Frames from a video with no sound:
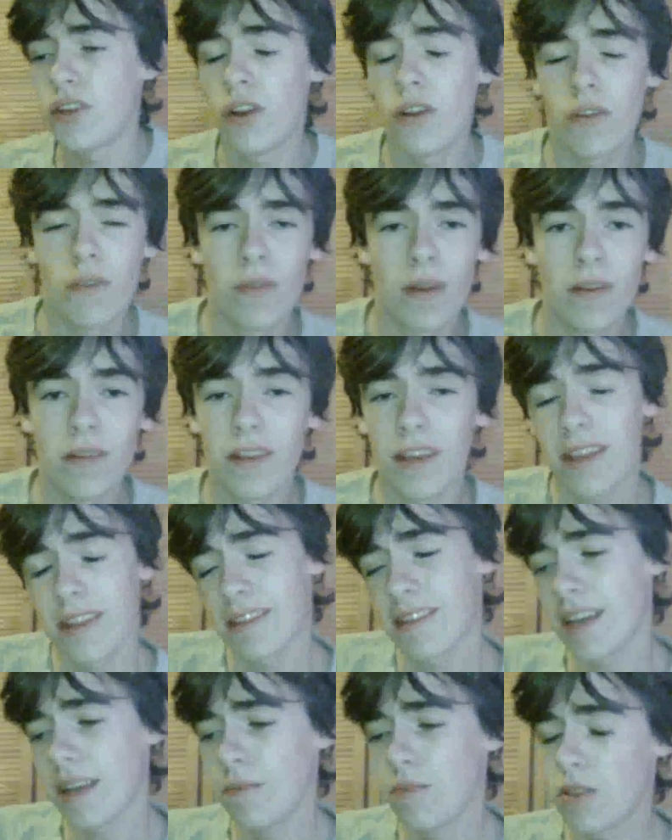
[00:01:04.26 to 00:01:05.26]
a turnaround
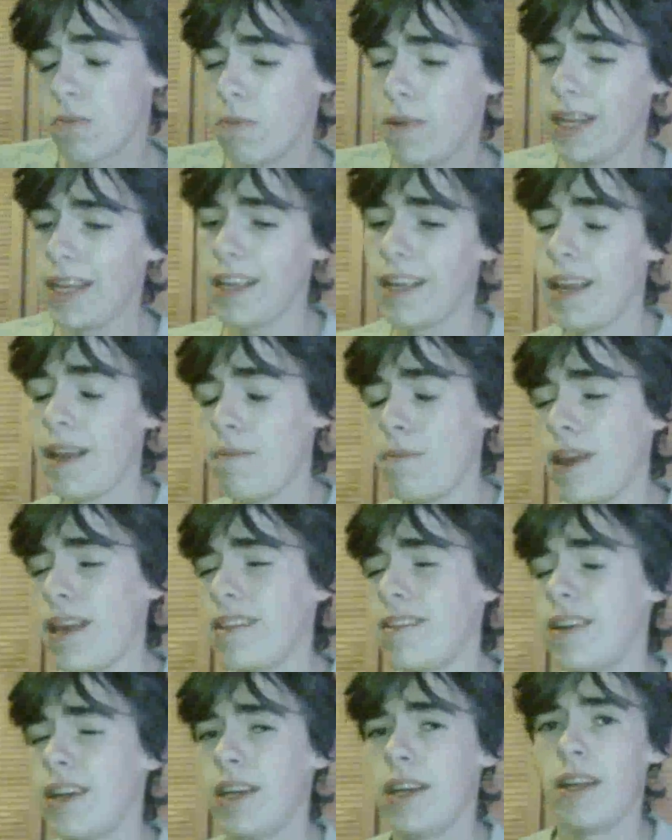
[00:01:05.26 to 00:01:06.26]
and times might get
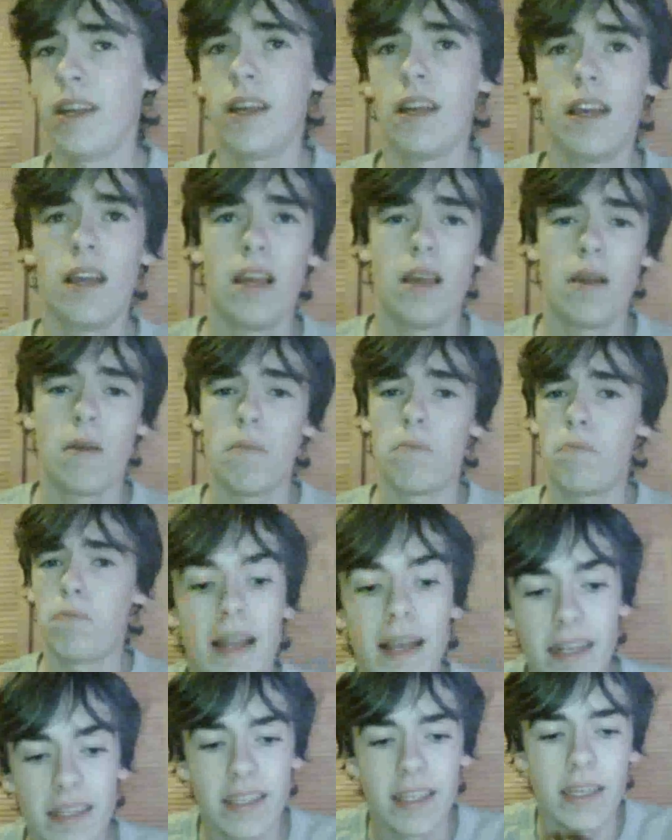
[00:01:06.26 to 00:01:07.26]
better.
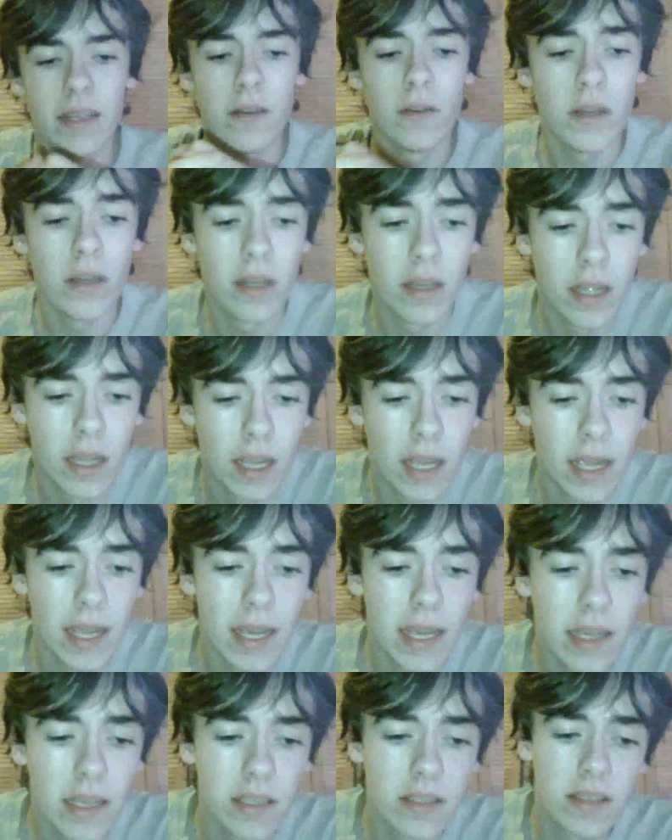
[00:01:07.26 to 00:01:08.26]
Next thing
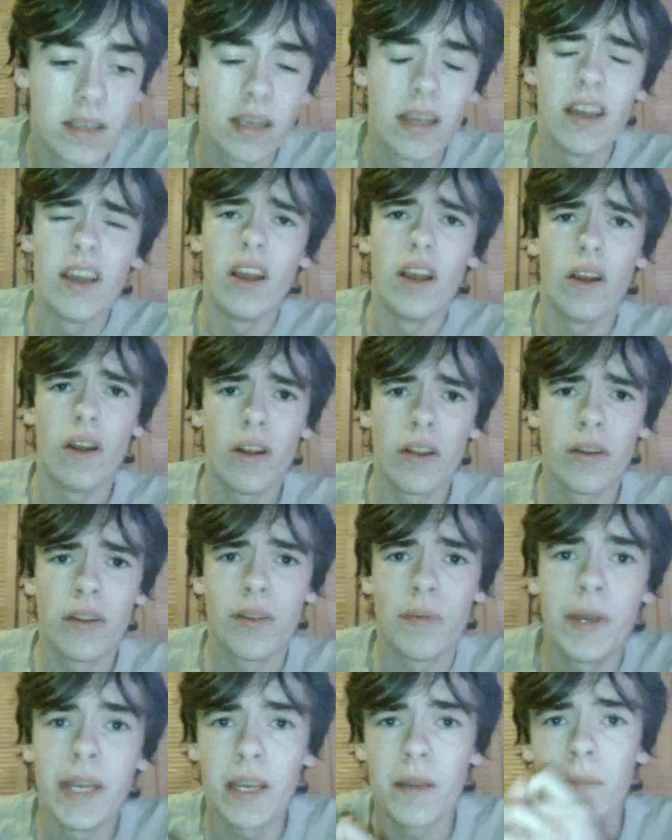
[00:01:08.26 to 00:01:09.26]
is, earlier
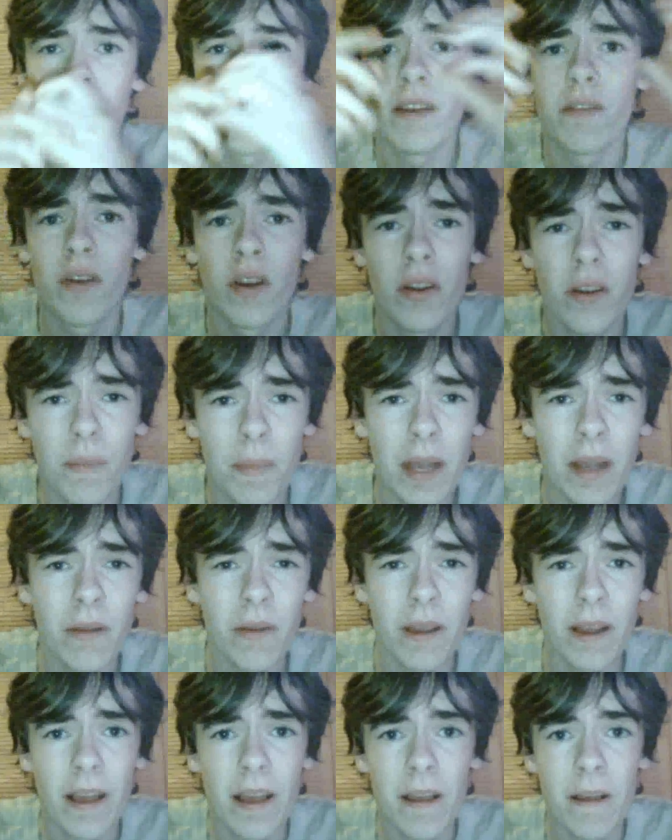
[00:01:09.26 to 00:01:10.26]
in the week you might have heard
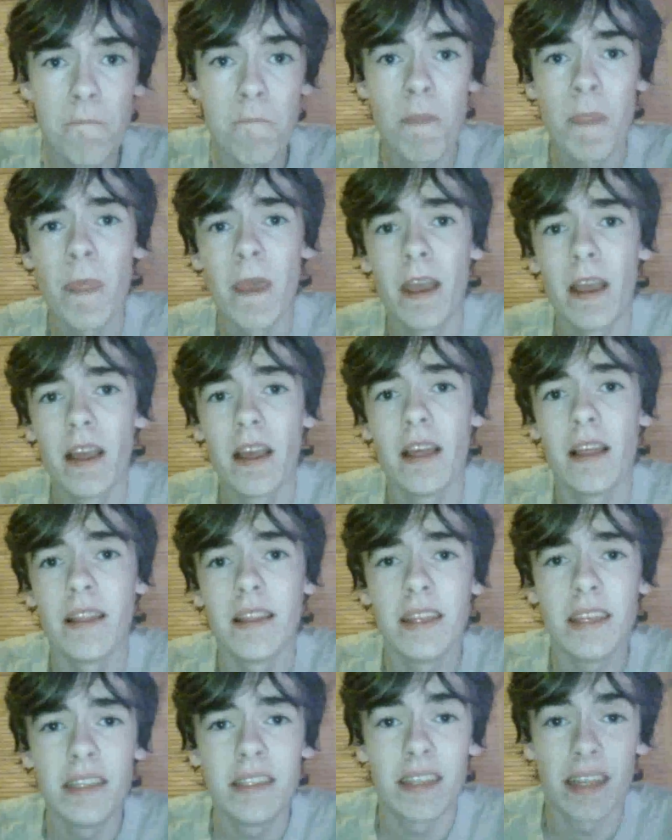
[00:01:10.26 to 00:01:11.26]
about
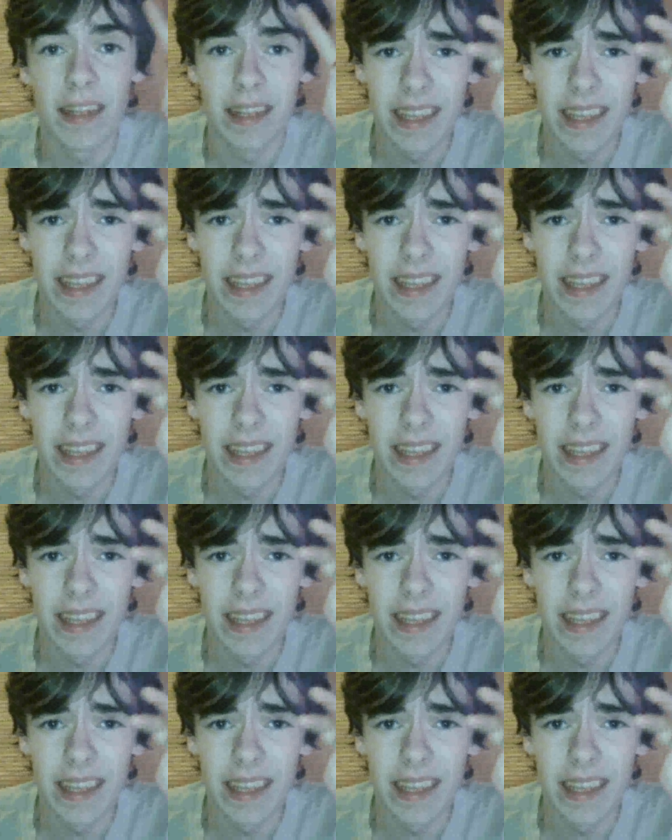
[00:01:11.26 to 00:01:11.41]
these